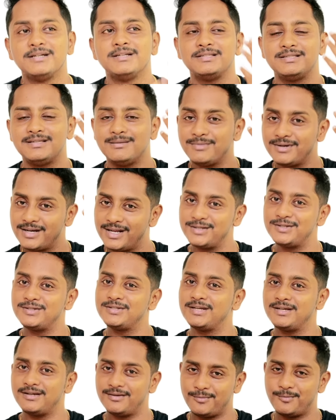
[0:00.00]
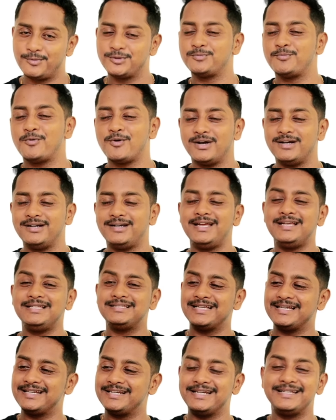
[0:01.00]
summarize spoken
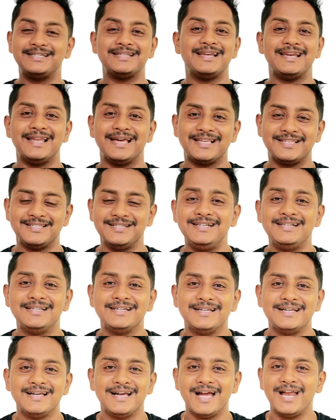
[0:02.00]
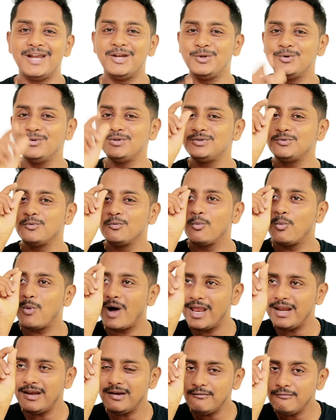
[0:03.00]
text and read a lecture and used
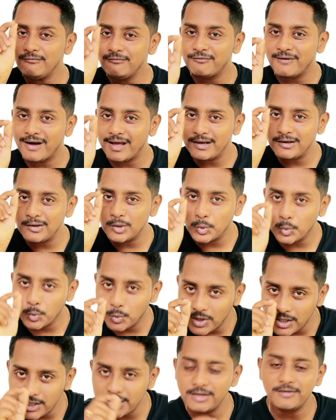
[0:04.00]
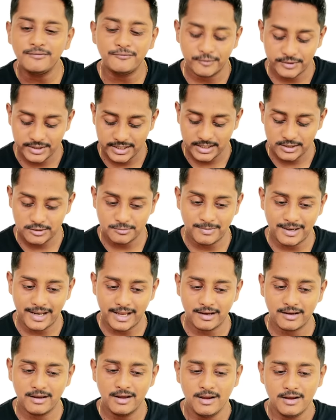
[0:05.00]
one one word for each
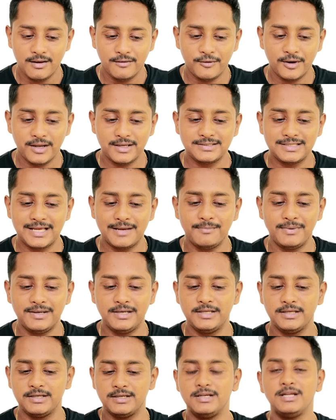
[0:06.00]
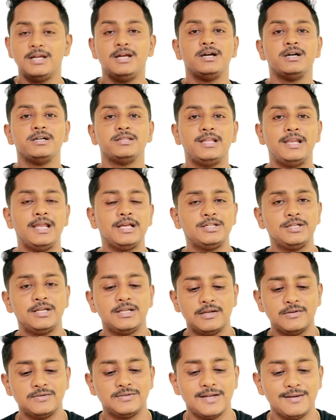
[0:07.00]
plank. For example, here the lecture
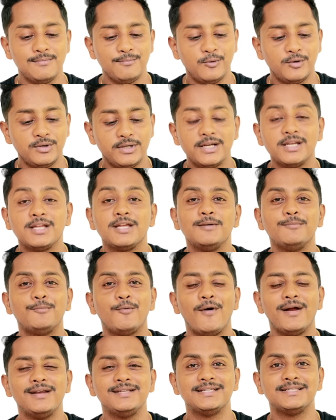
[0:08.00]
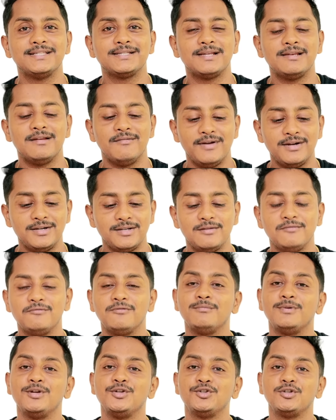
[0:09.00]
gives the important key points and the relevant
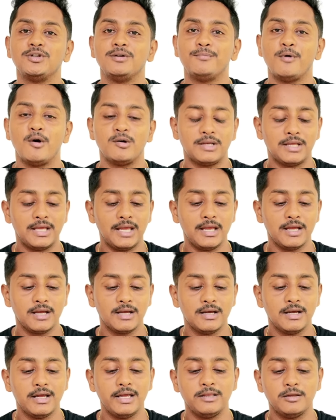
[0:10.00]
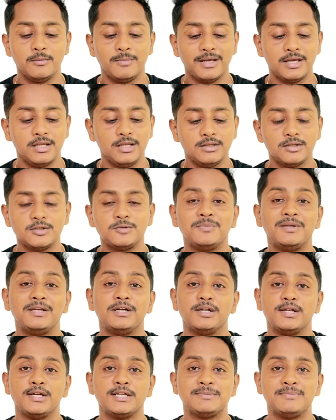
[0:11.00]
information about king. In the beginning, the
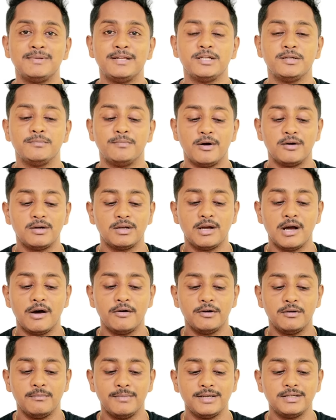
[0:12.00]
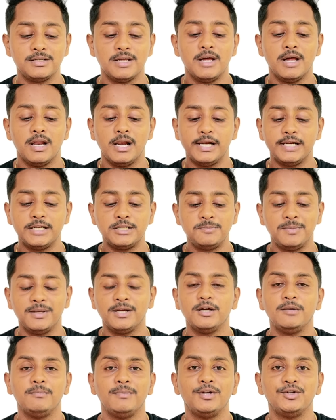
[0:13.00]
speaker explained about government. Later,
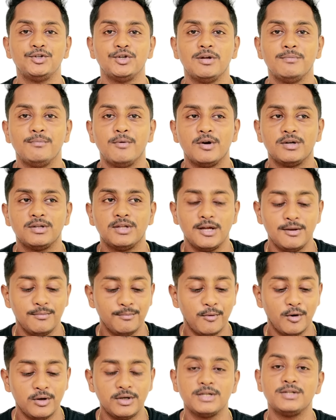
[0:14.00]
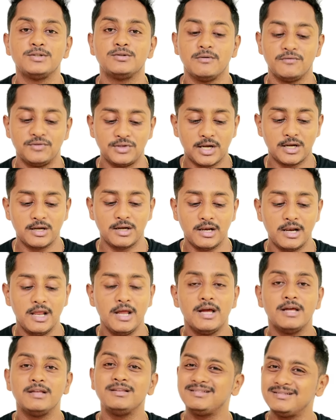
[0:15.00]
speaker mentioned about the importance of jungle.
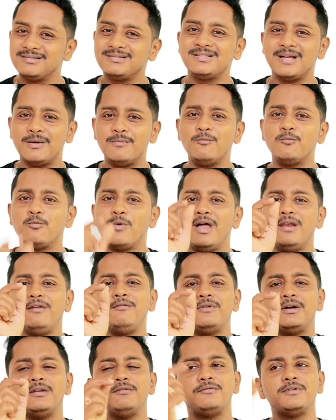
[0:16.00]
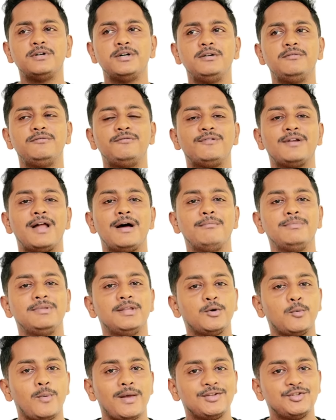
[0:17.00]
Some one one word from
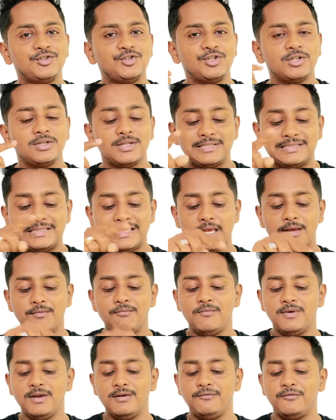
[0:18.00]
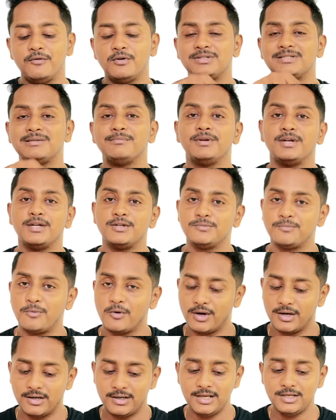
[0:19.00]
the question. The same way for summarize
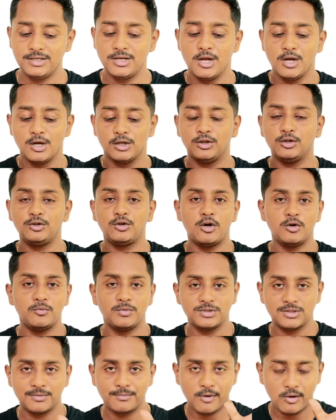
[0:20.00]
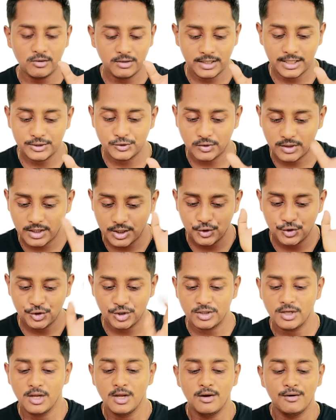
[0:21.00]
spoken text, the talk was about
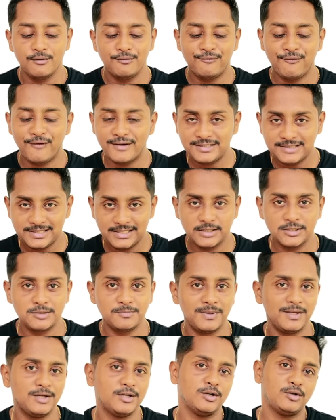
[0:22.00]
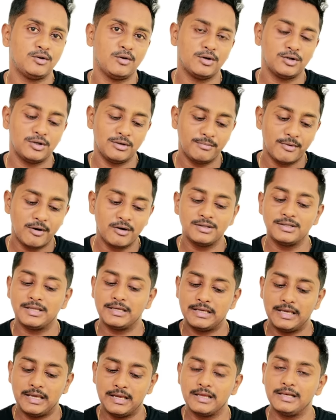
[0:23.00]
education. Firstly, the speaker talked about
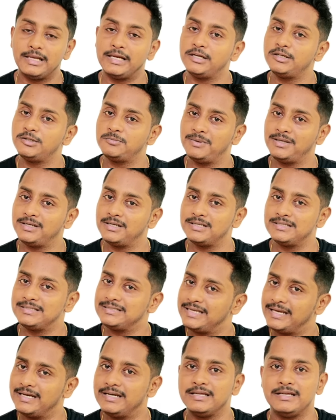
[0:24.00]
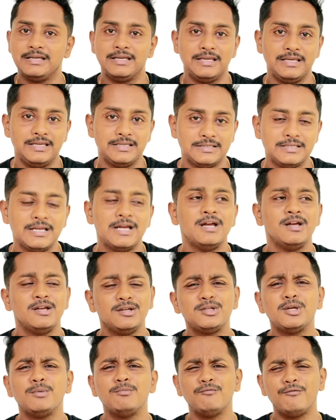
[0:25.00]
the king. Later, speaker said he is
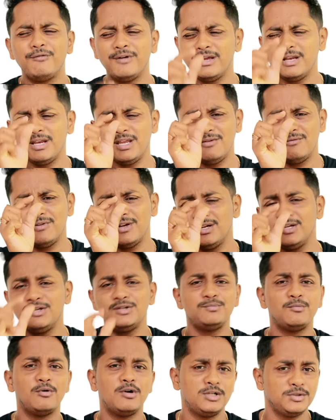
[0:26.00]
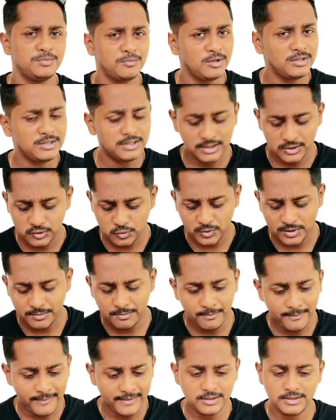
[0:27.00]
some very very small small things we
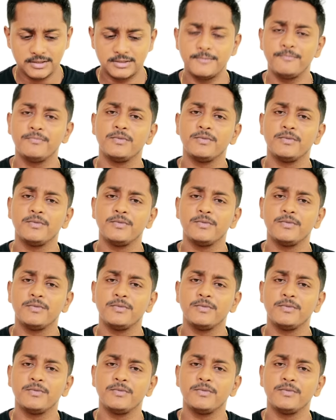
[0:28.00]
put it